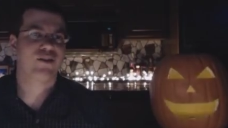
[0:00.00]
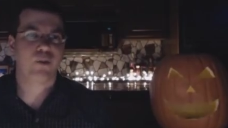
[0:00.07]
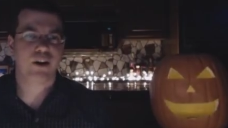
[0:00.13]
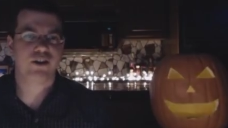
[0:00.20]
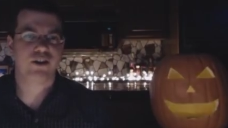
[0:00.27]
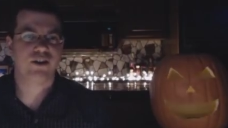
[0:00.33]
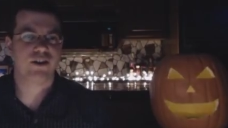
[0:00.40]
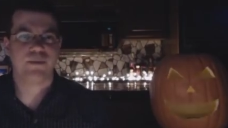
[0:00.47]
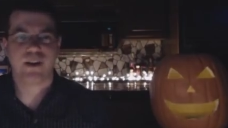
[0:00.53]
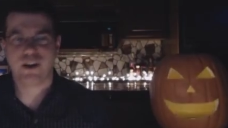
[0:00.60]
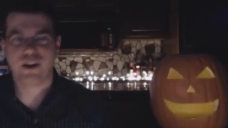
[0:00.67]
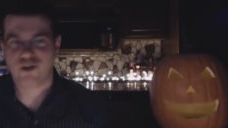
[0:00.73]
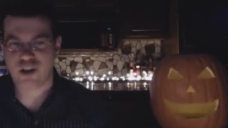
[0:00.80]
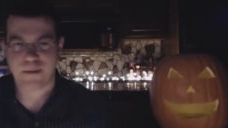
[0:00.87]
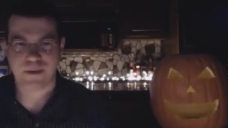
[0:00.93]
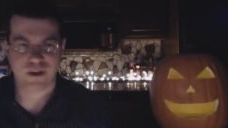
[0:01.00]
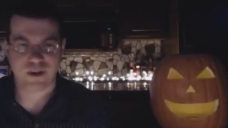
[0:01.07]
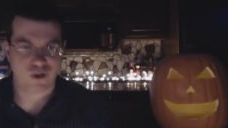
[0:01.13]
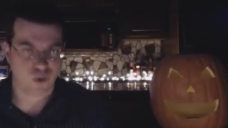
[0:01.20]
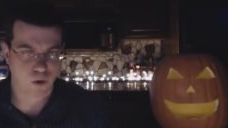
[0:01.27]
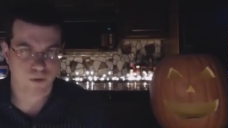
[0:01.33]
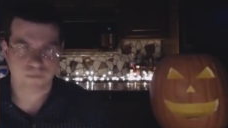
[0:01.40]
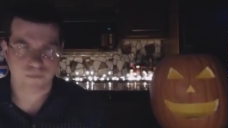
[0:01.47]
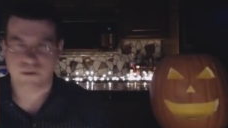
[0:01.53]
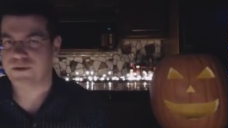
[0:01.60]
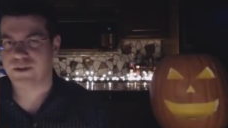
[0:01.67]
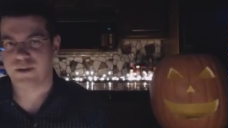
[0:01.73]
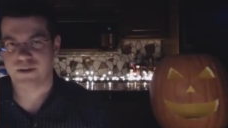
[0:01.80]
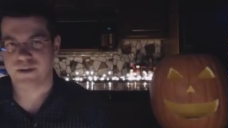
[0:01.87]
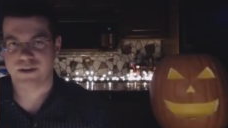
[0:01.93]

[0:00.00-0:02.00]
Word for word: to watch this many Japanese horror films in